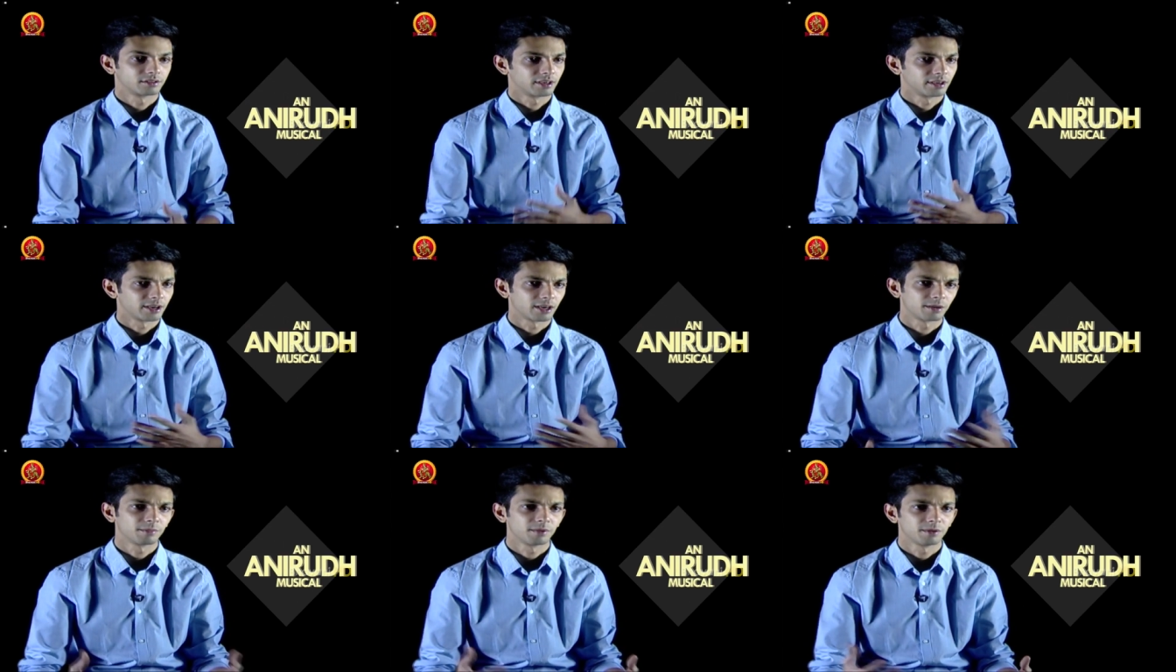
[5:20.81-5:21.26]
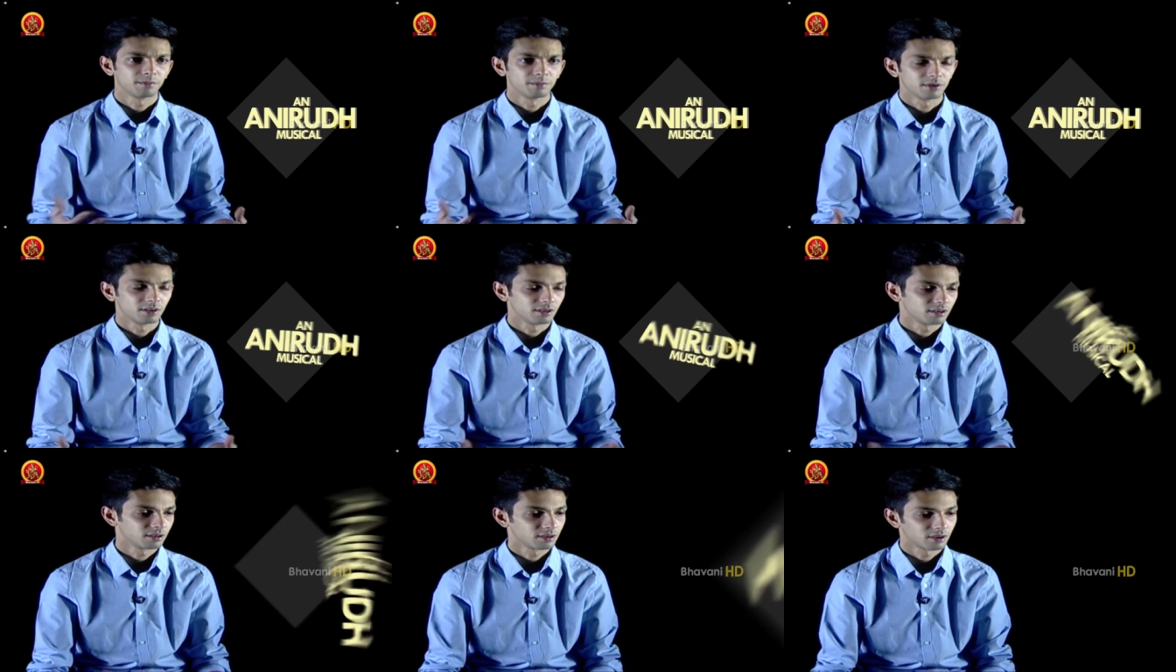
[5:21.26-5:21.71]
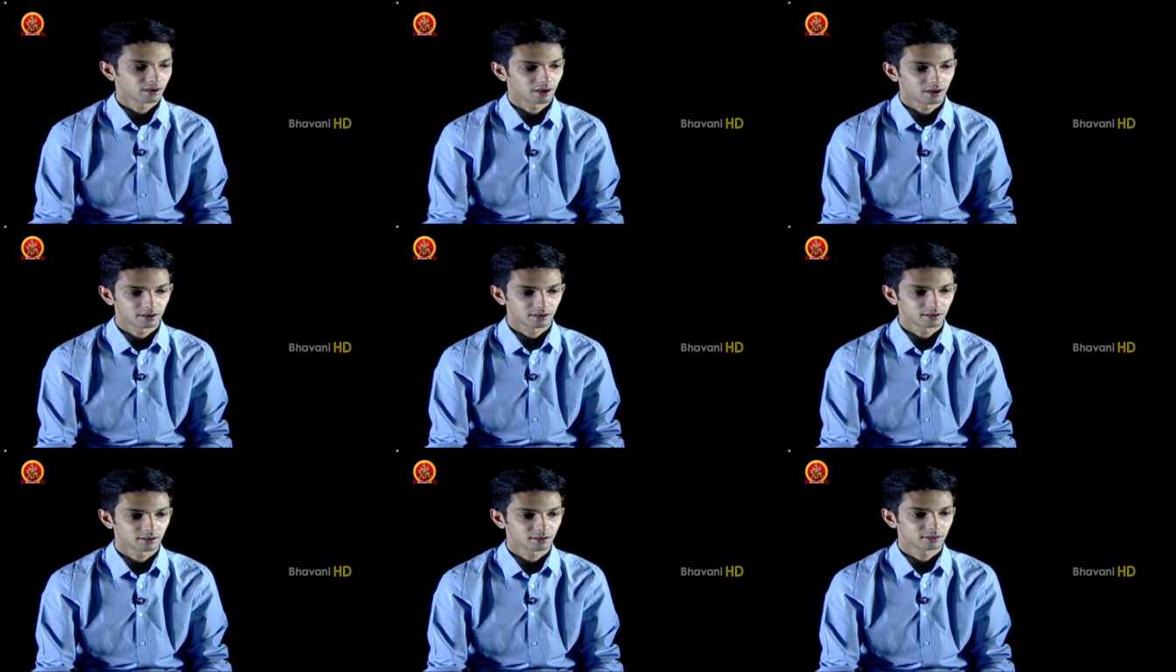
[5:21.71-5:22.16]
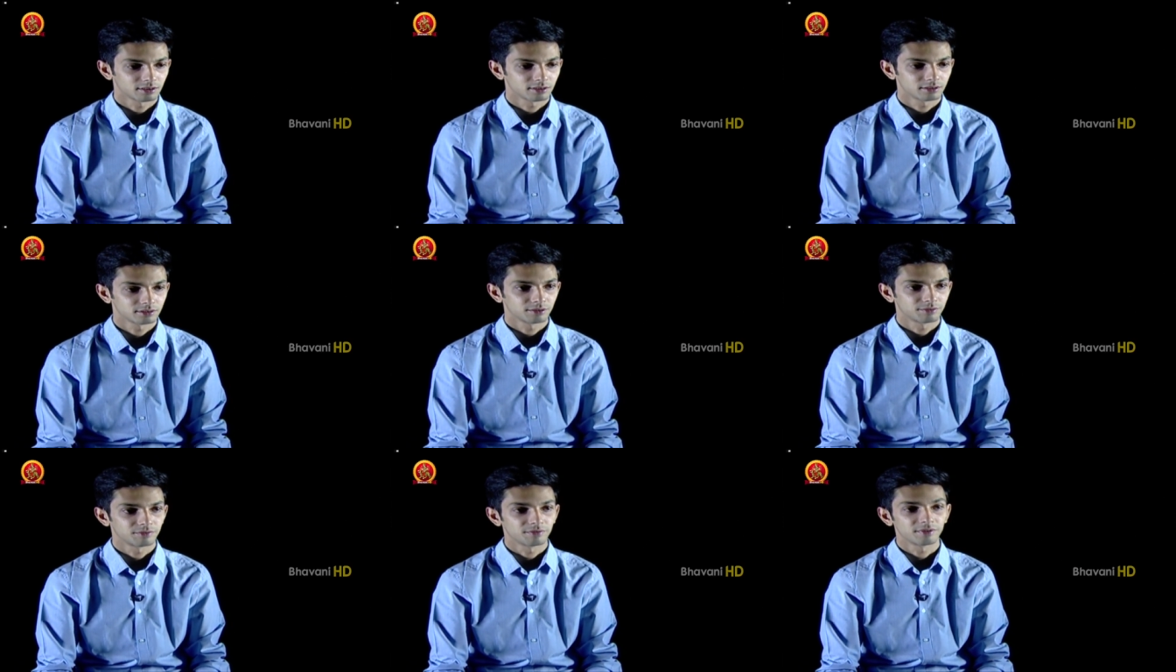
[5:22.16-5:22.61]
They let me be, and
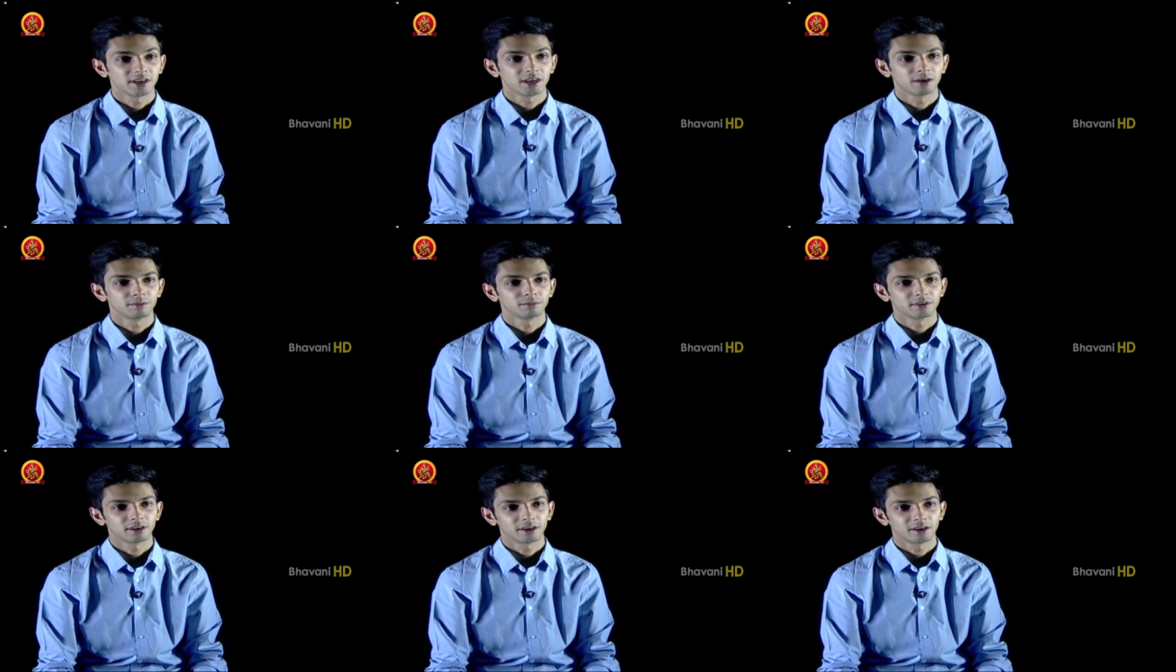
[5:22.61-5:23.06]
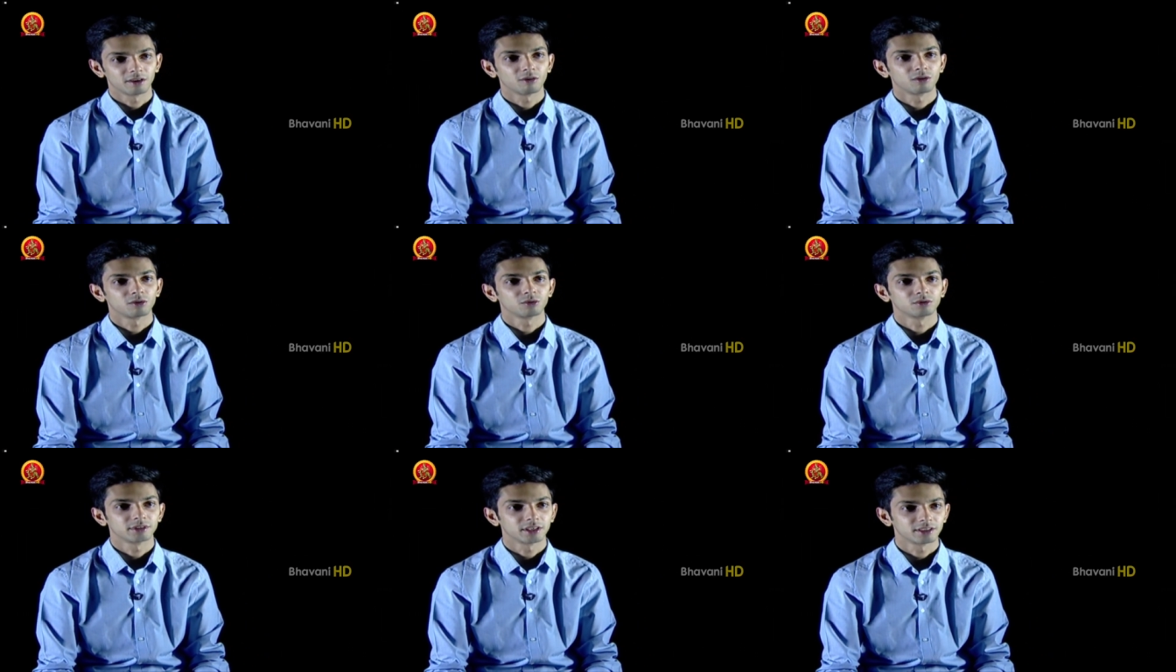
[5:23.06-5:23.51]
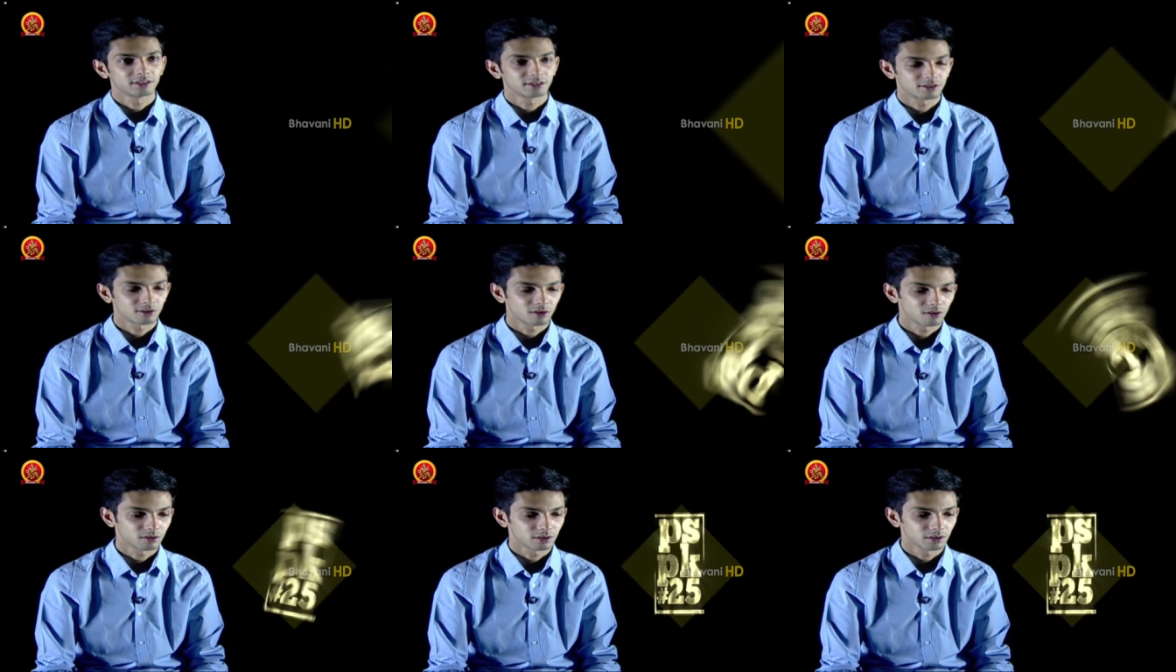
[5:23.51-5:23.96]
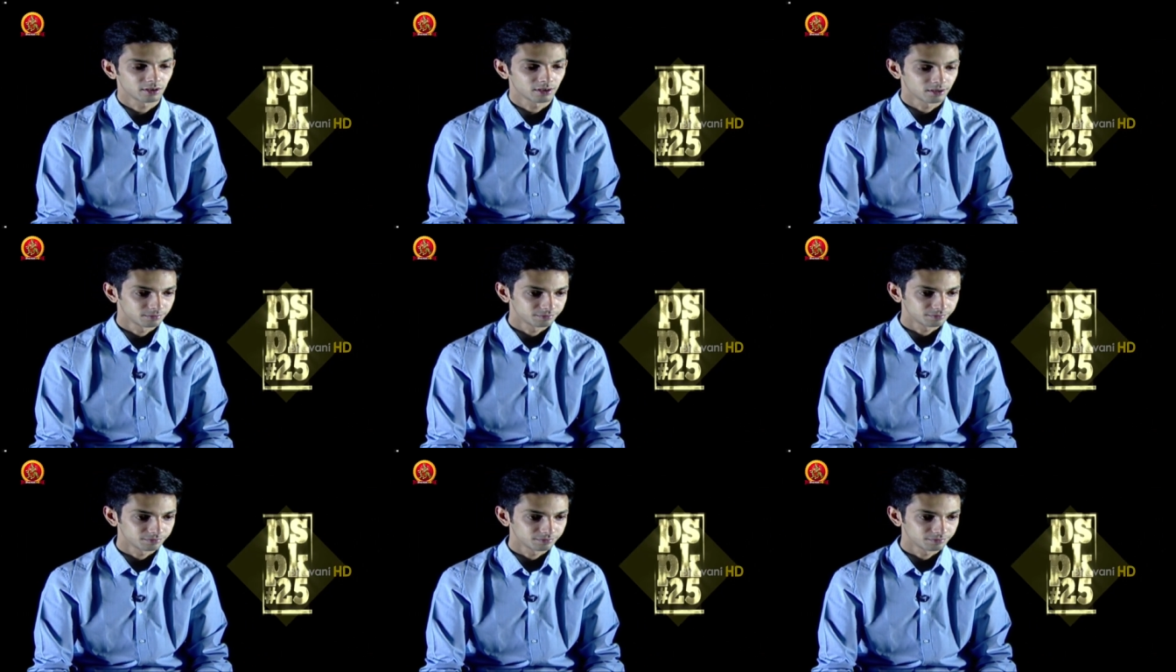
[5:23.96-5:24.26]
the freedom that I got was extraordinary.